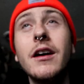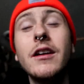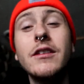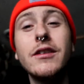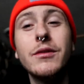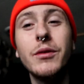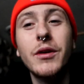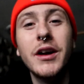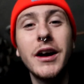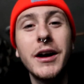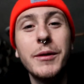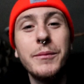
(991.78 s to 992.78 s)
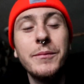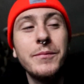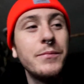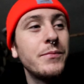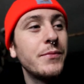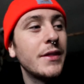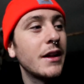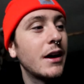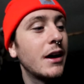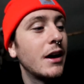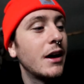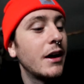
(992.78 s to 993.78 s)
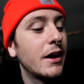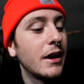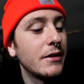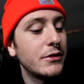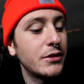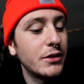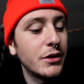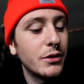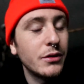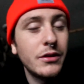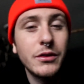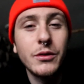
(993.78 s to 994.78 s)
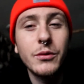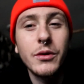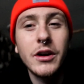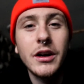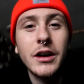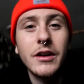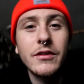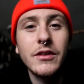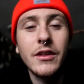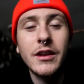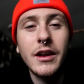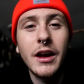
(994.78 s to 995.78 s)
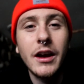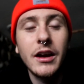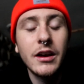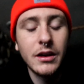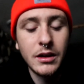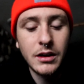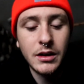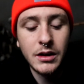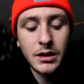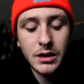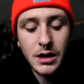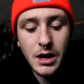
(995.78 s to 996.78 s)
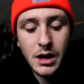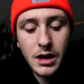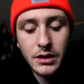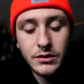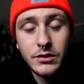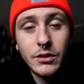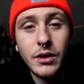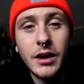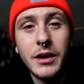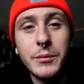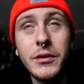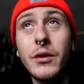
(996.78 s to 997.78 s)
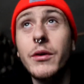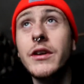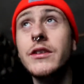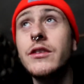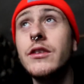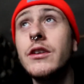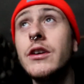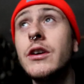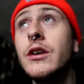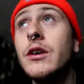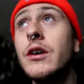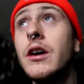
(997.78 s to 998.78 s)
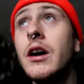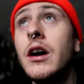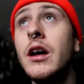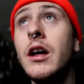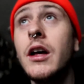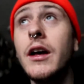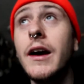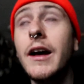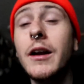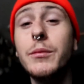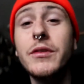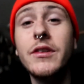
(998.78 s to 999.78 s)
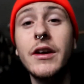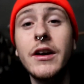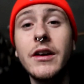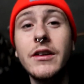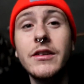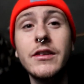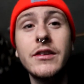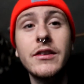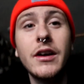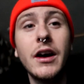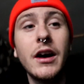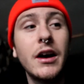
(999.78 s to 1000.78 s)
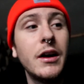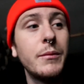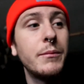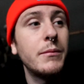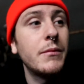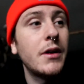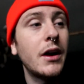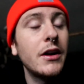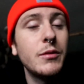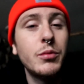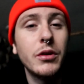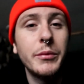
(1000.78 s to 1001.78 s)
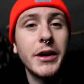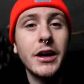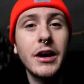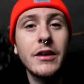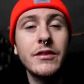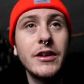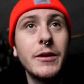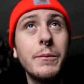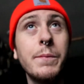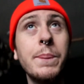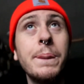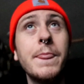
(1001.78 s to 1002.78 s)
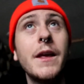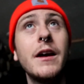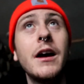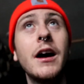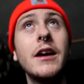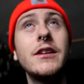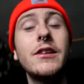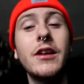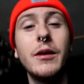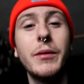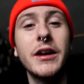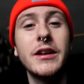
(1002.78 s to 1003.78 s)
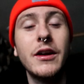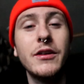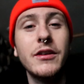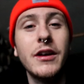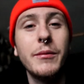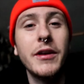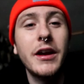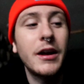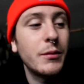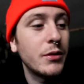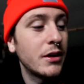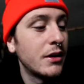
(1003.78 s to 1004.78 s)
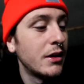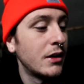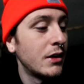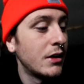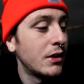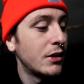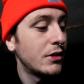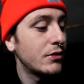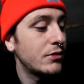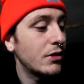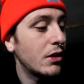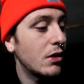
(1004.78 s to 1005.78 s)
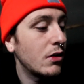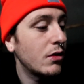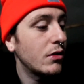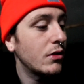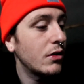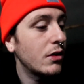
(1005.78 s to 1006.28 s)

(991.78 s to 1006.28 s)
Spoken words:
I just woke up. I have to go to work for the day, so I'm going to head upstairs. I already poured my coffee. I just came back down to grab the camera. So,